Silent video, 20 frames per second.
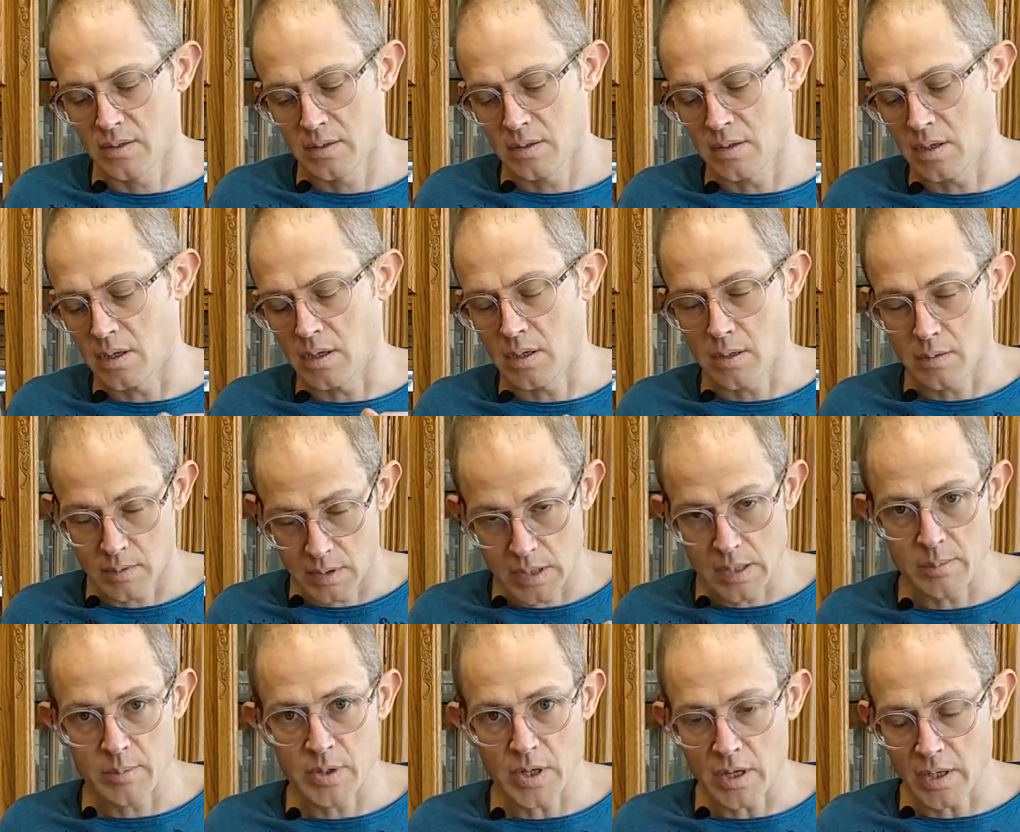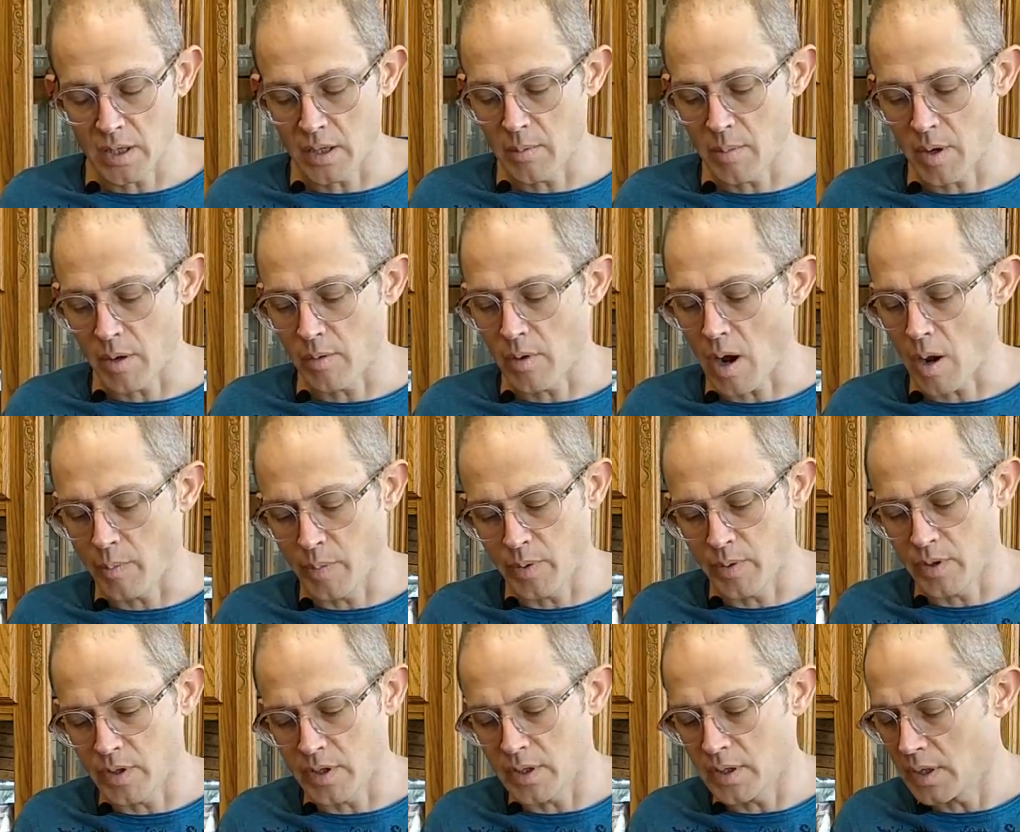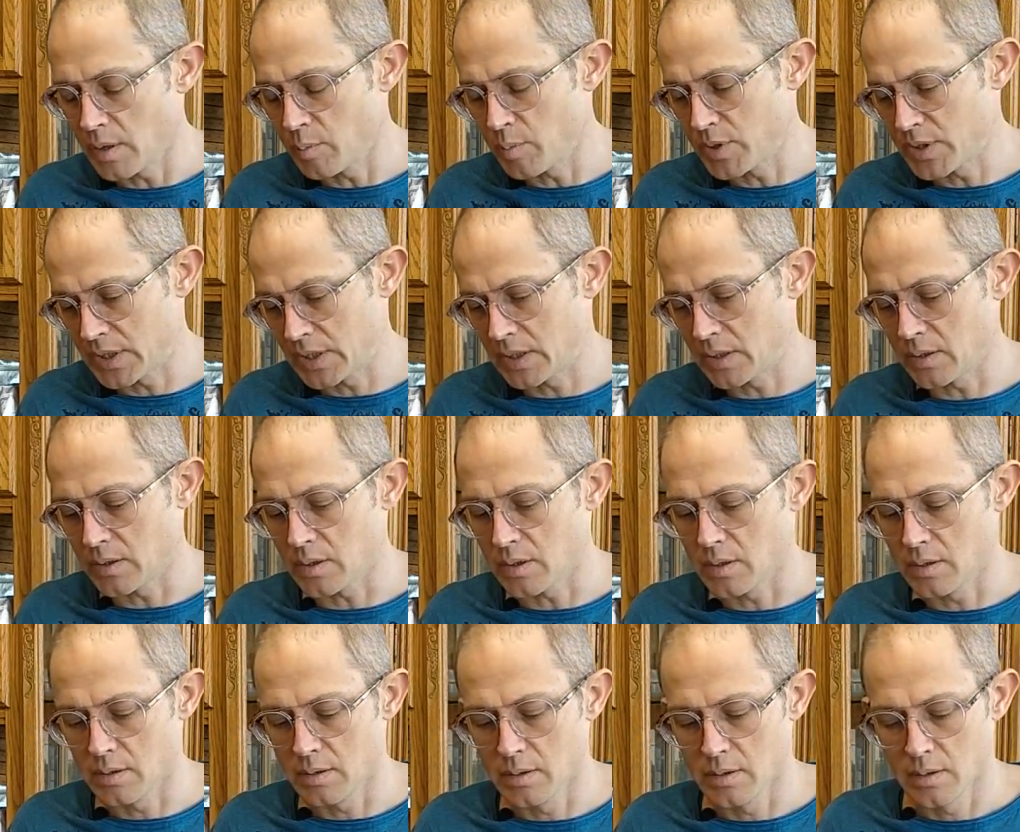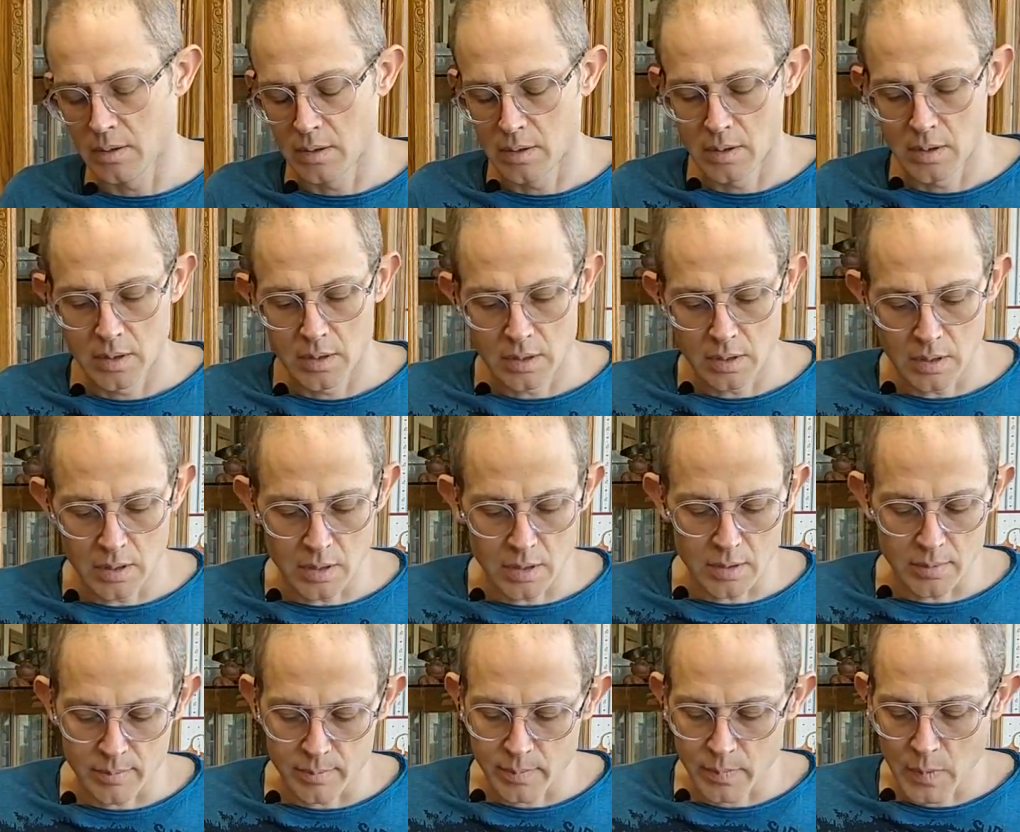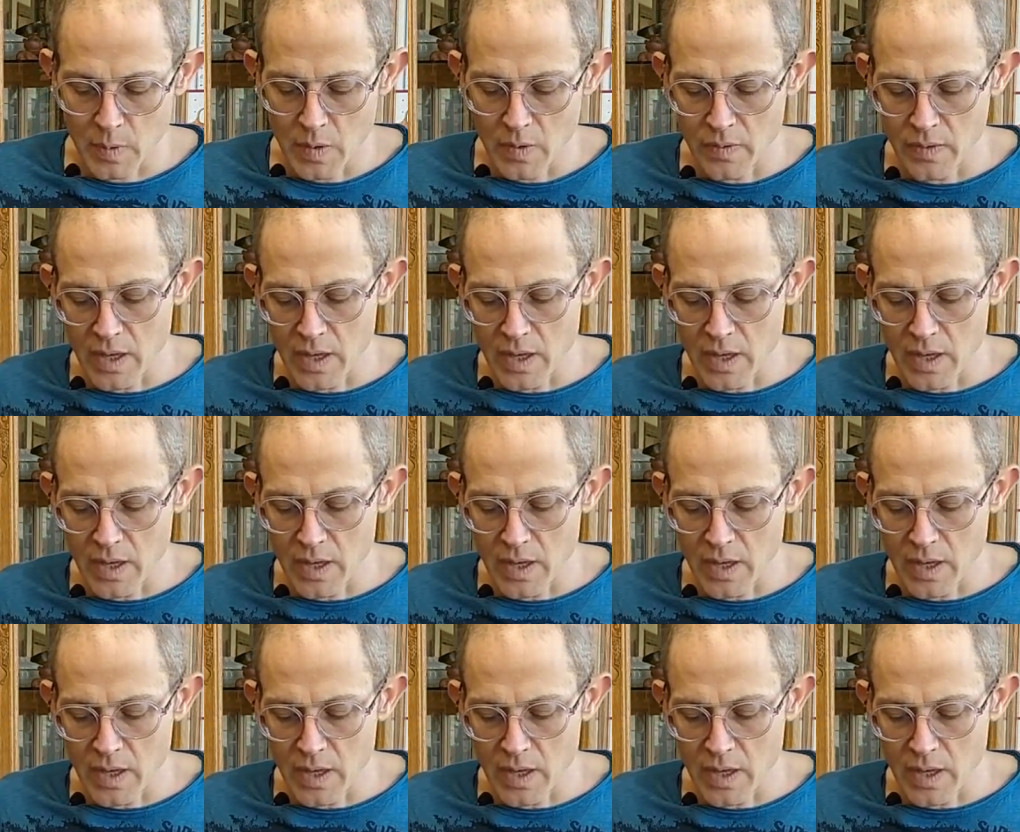and I'm talking about raw Pu-erh in particular. The